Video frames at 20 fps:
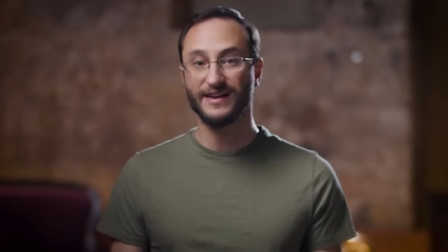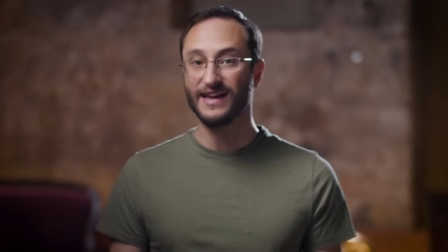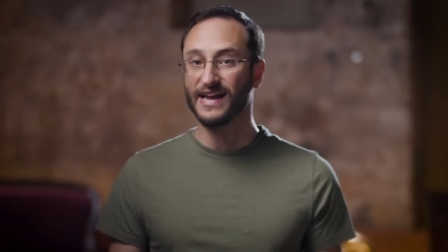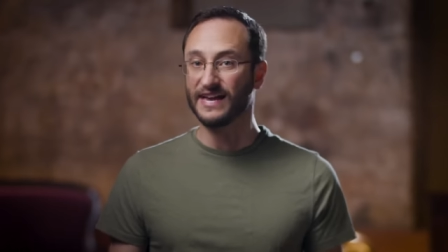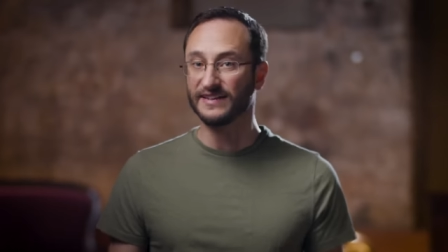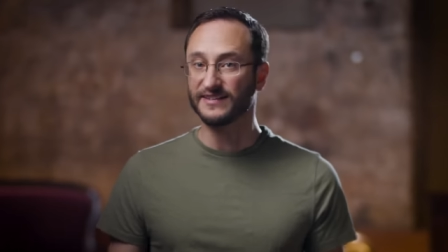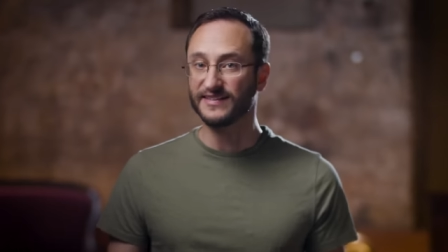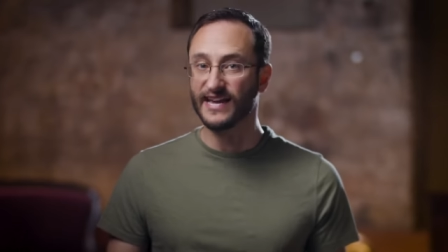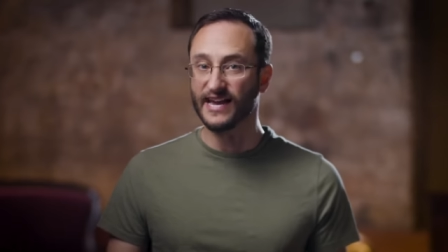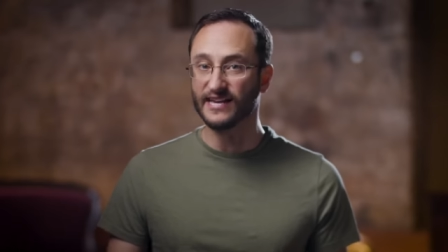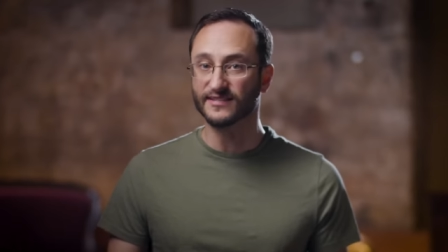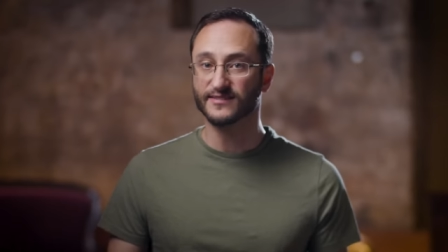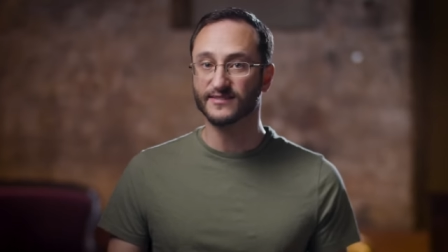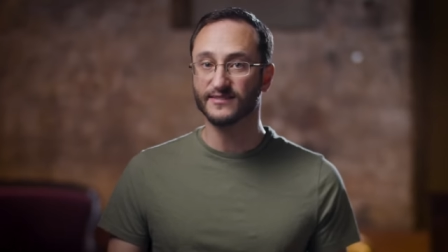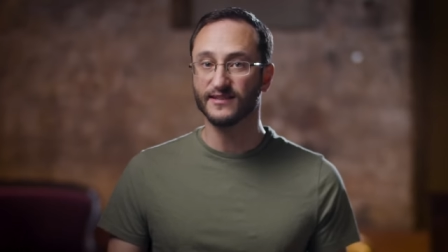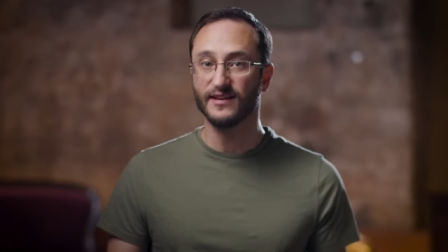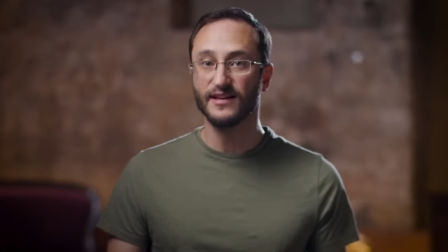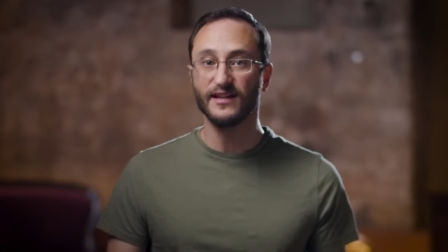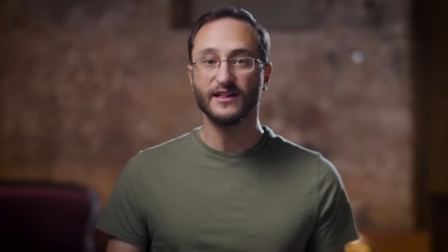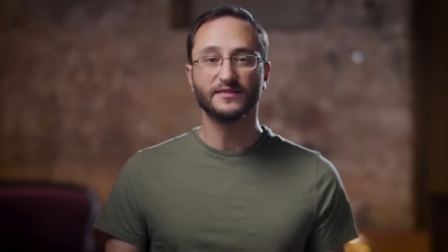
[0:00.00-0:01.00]
And
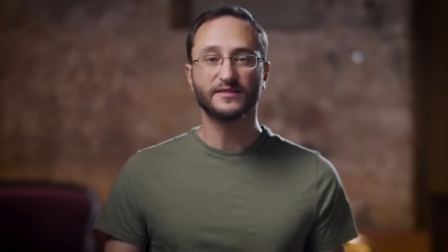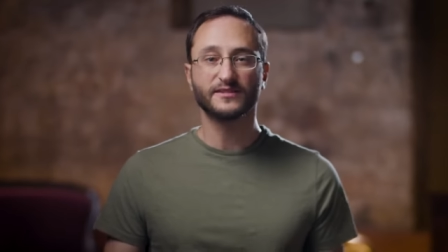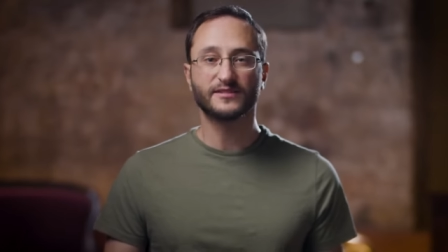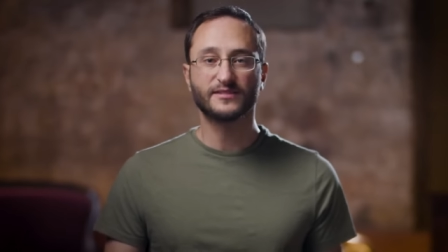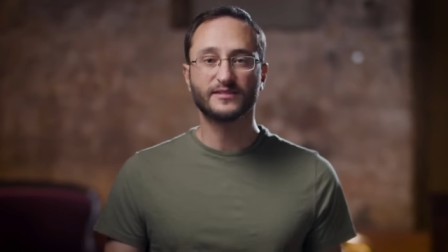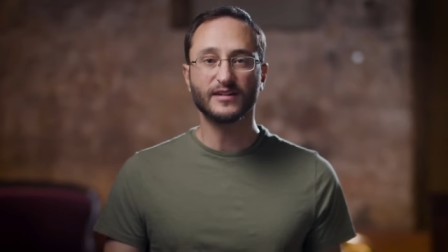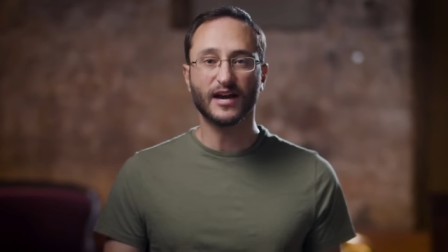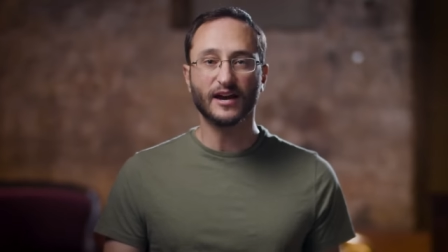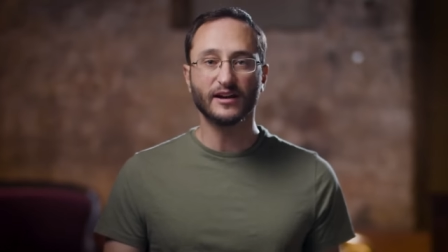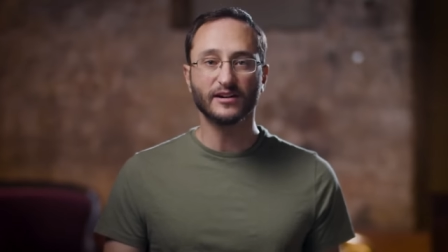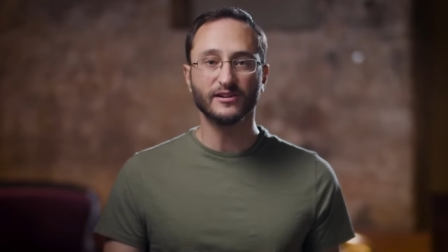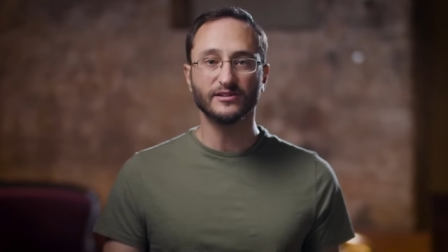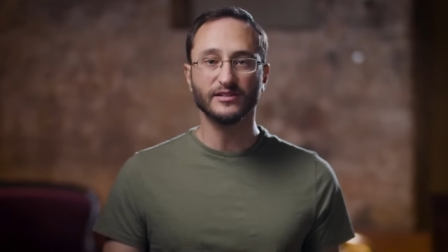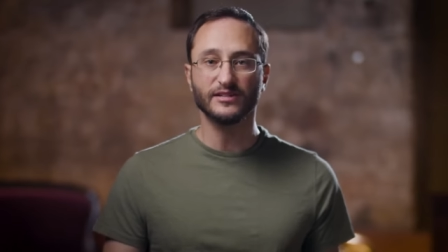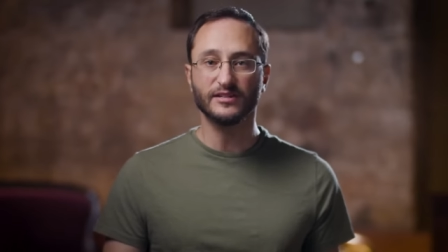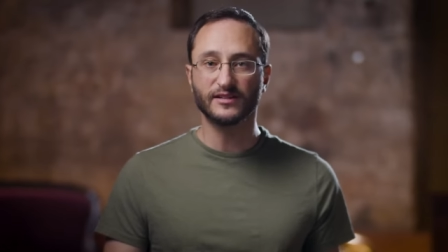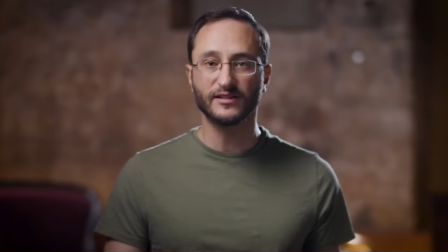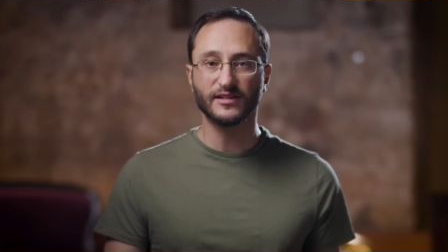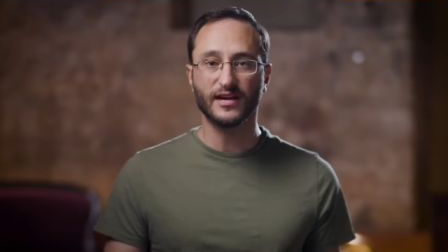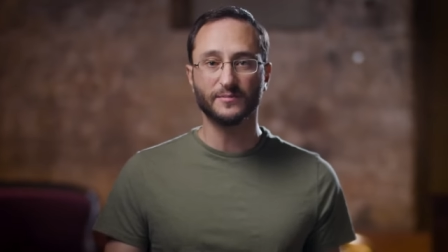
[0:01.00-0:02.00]
yes, the dire
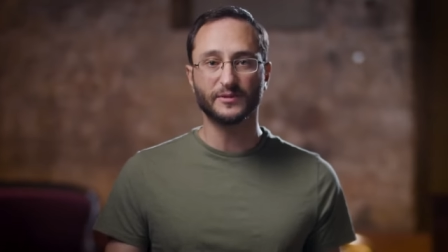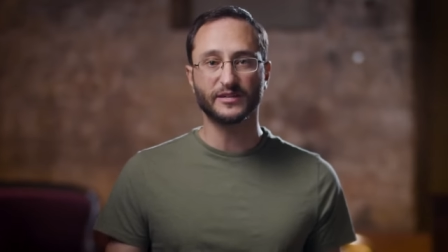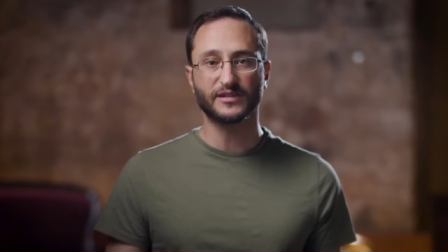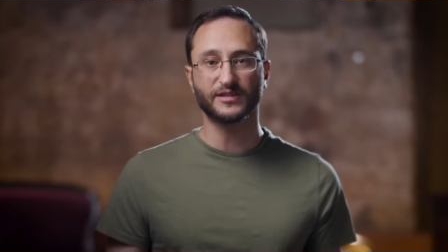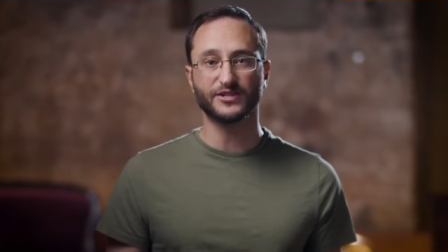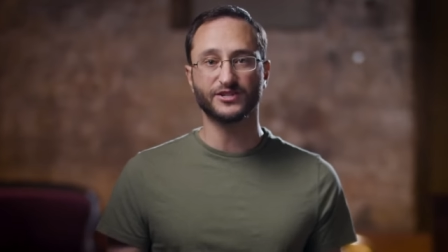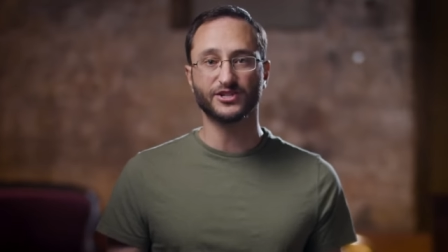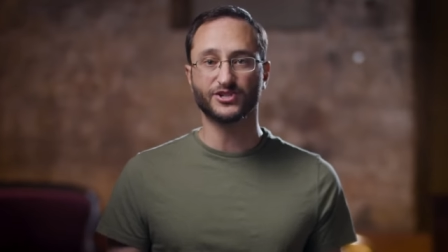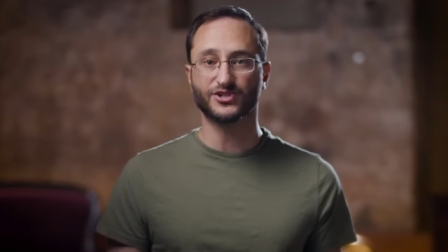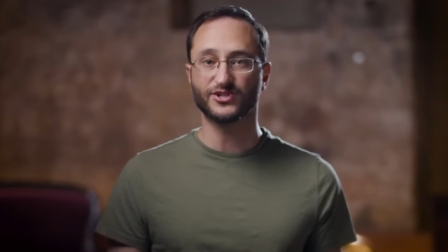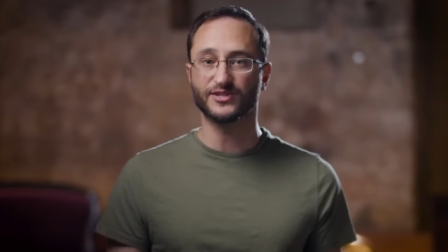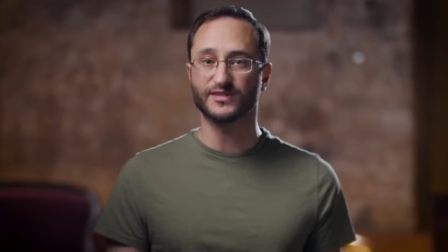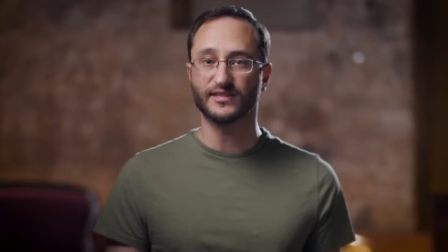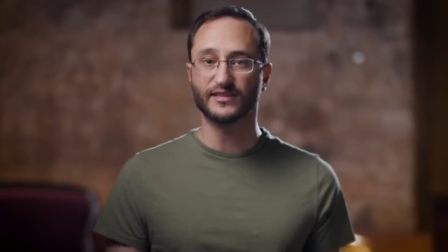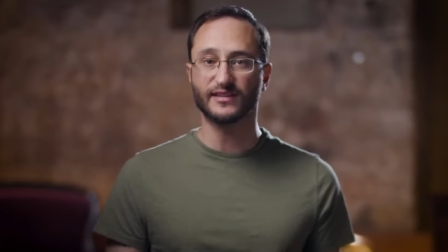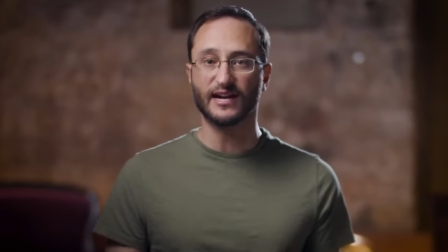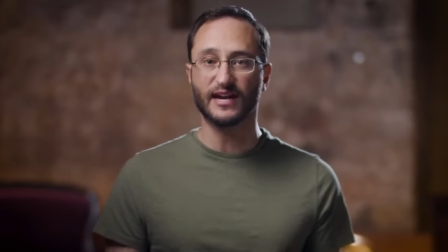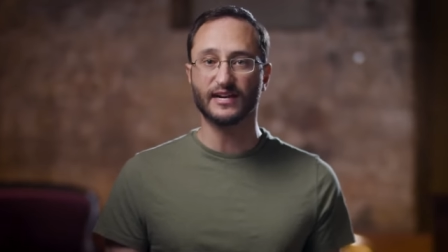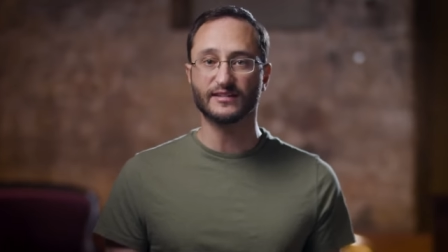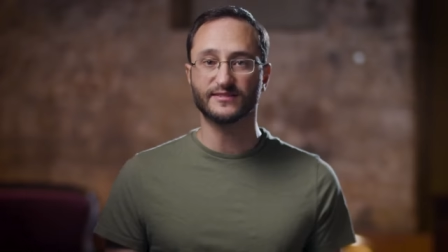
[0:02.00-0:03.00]
economic conditions
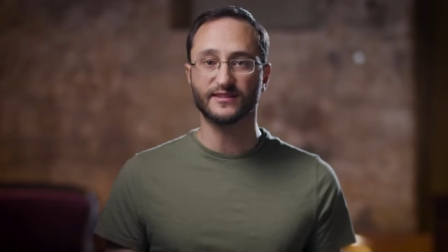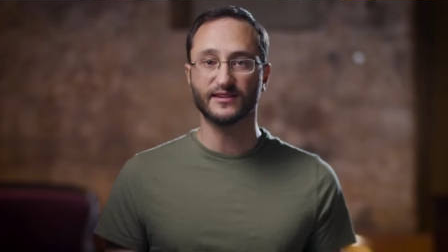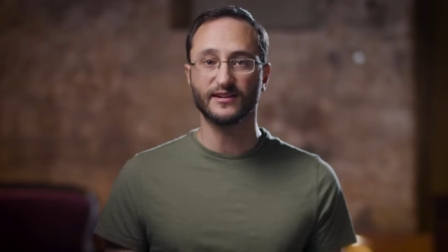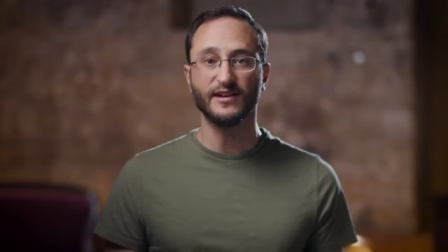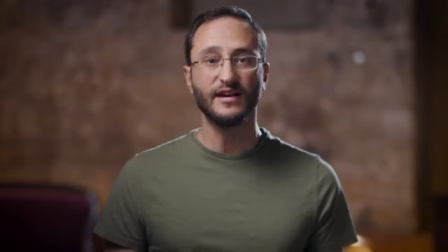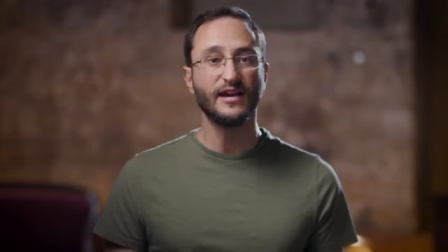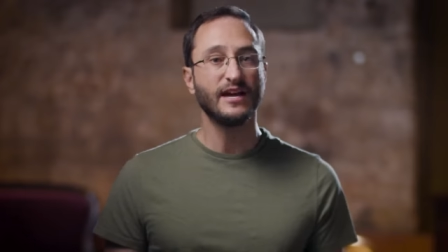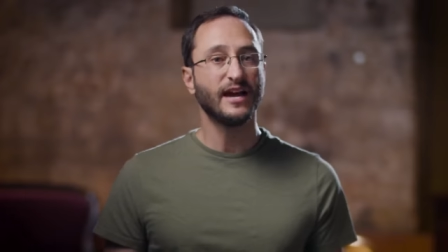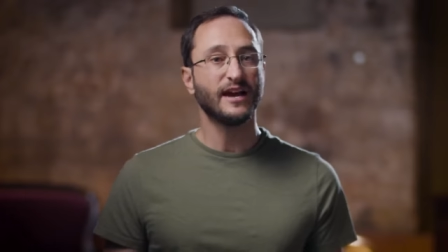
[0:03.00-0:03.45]
in Gaza